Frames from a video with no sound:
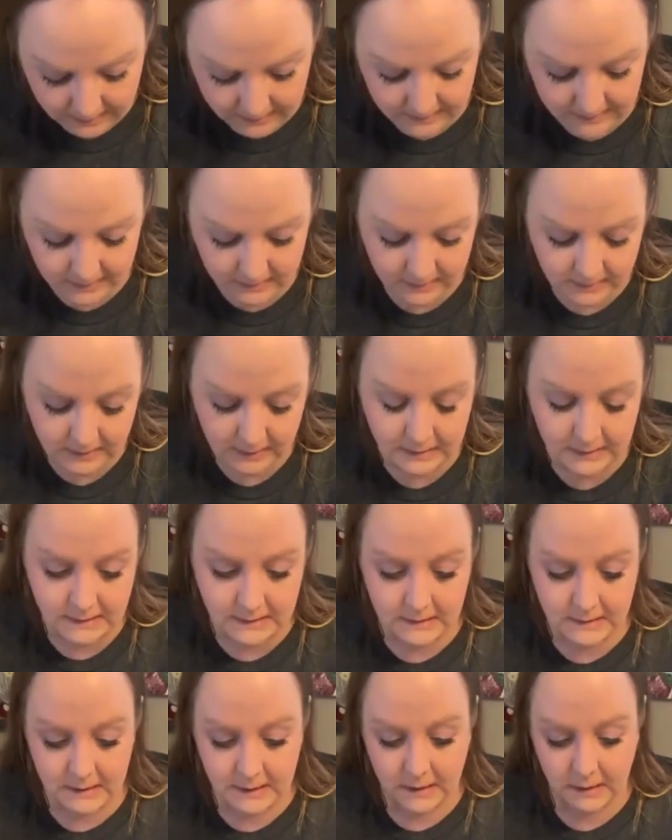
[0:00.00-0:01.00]
it
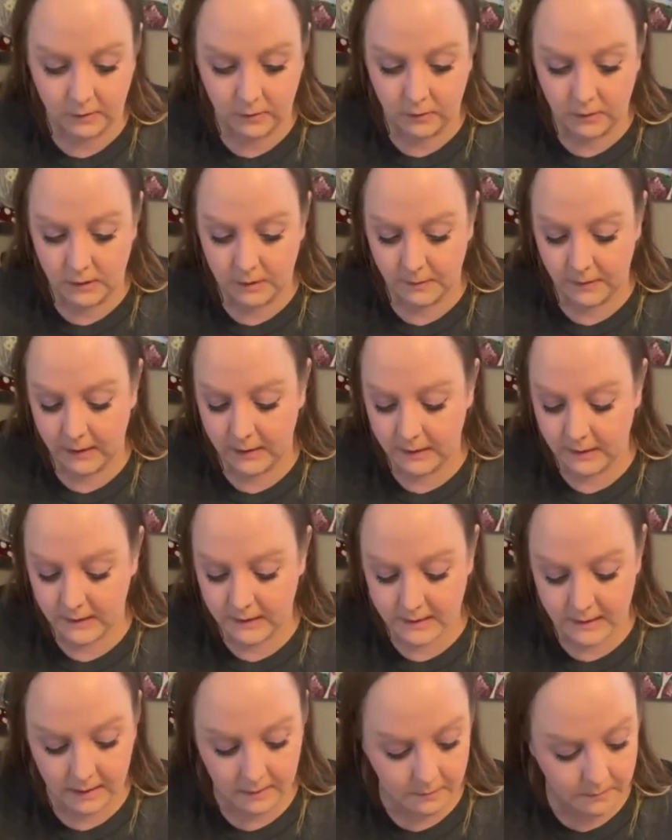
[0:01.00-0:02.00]
doesn't take long to paint
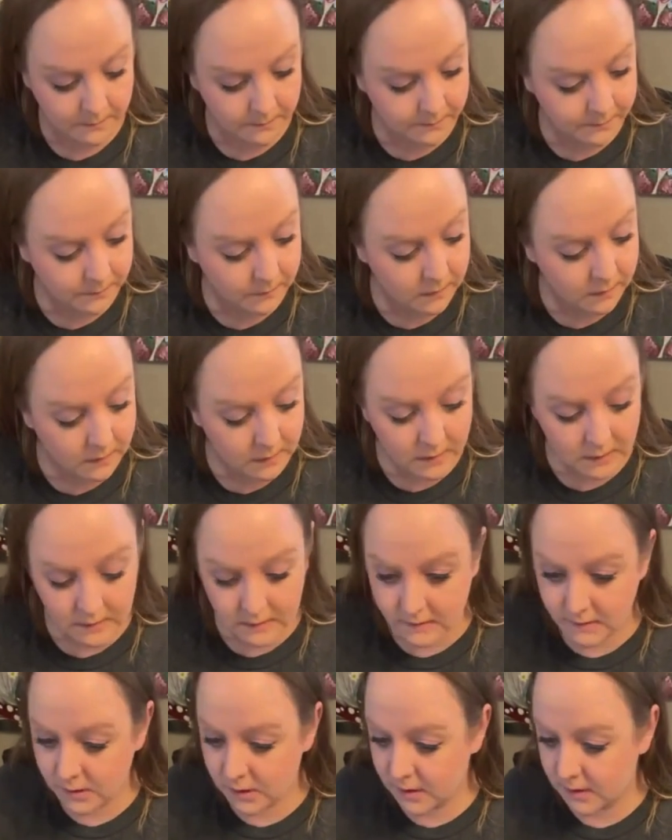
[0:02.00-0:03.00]
these up.
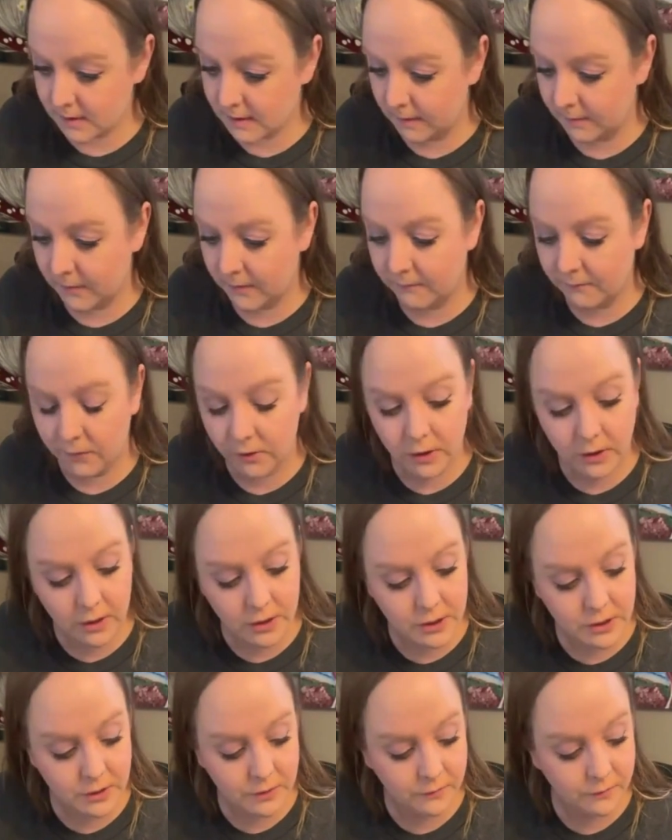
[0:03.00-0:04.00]
So it's just something for
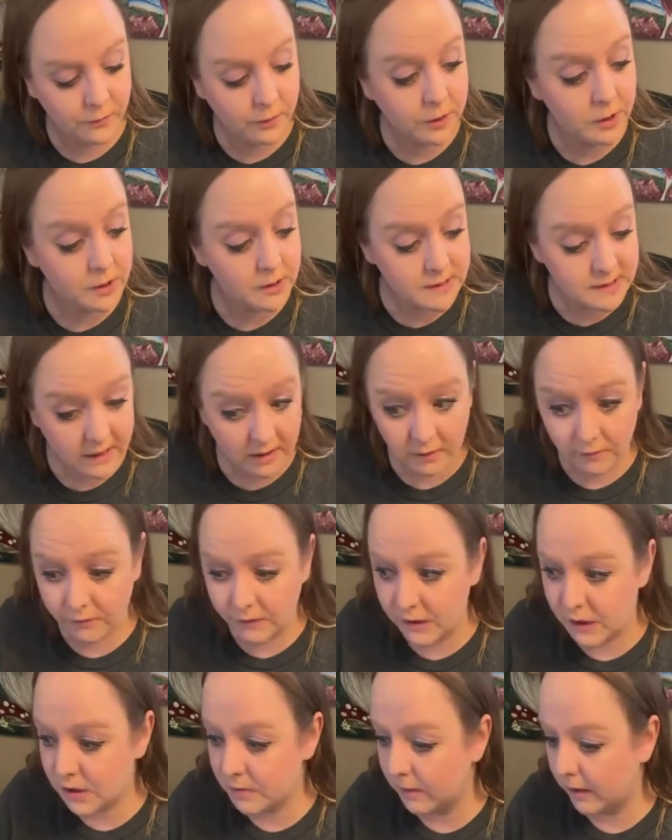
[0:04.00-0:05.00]
you to do for
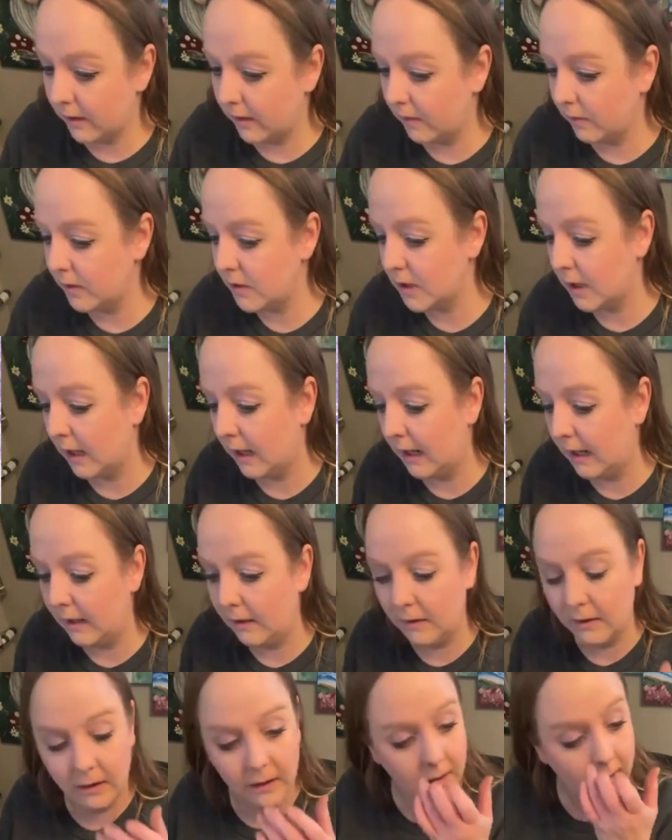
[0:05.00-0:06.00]
yourself each month, which
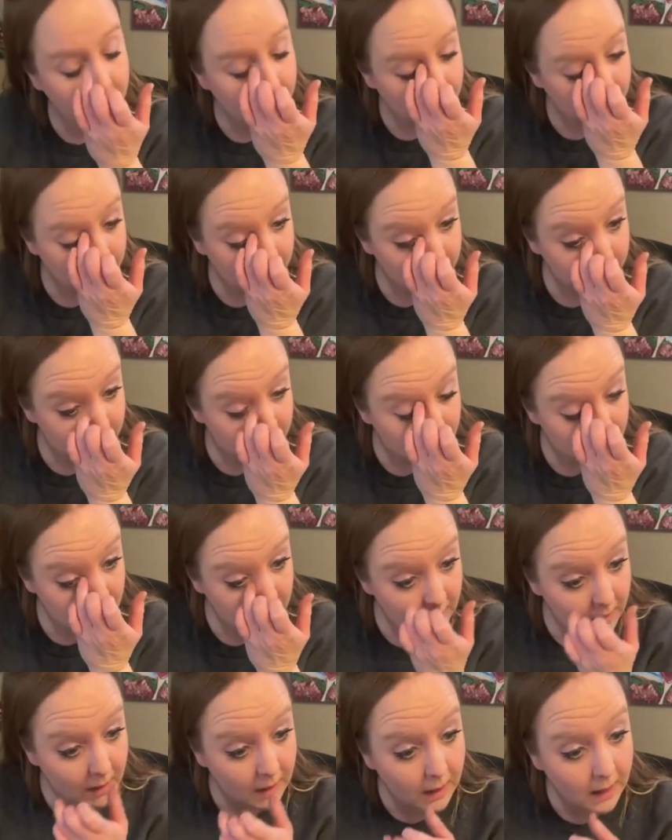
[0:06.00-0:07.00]
I
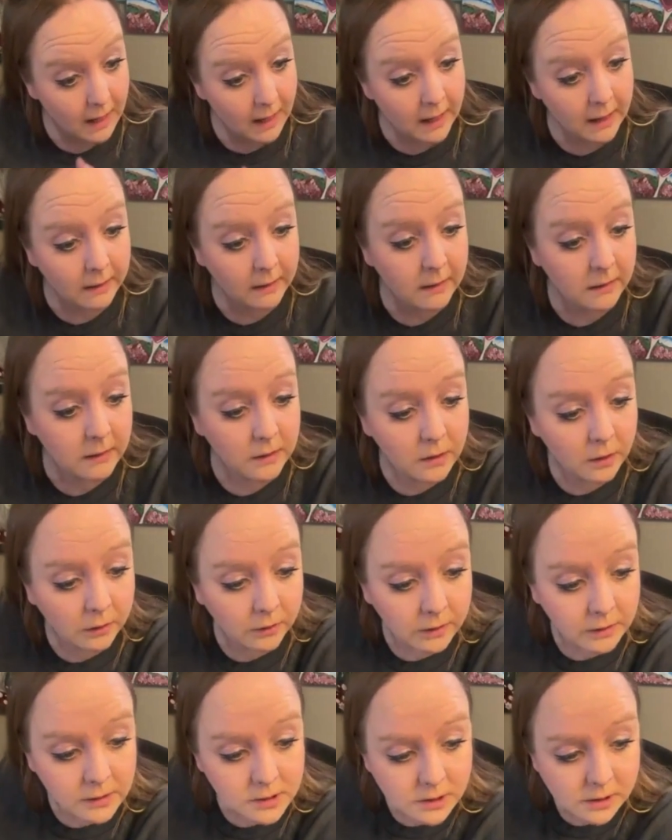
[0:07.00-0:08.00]
highly
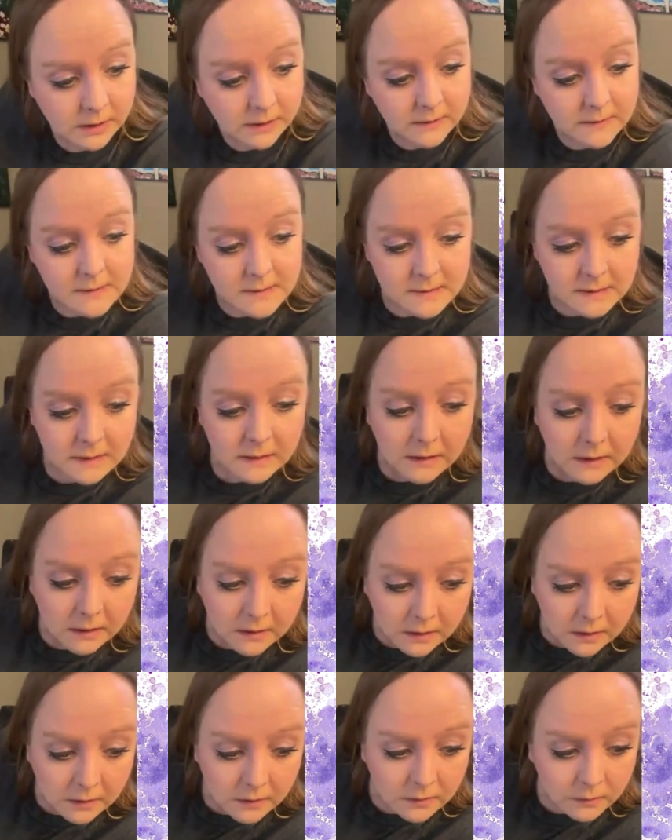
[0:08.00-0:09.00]
encourage.
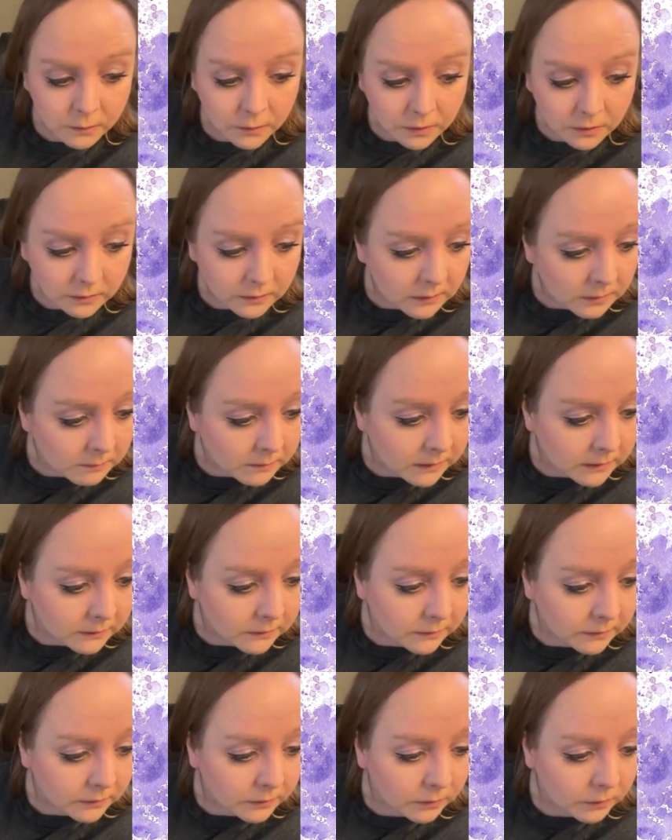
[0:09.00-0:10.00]
The world can be
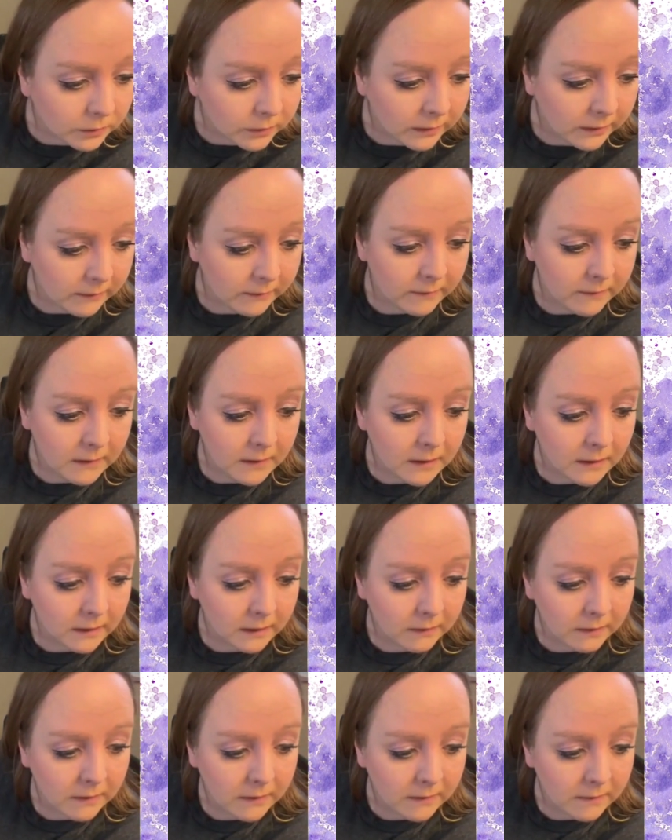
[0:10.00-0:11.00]
a little crazy,
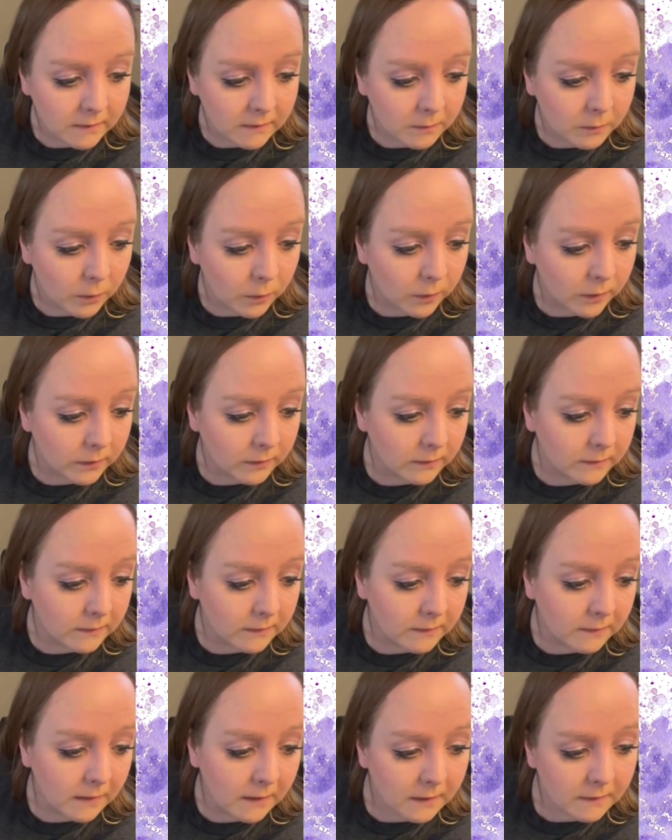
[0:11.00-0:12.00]
and I think it's
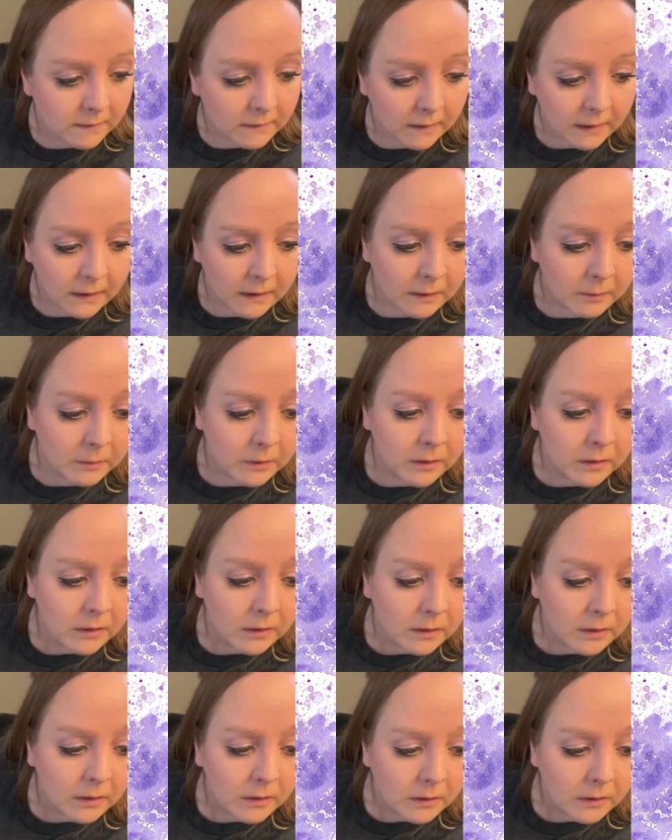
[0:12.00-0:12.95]
important to take time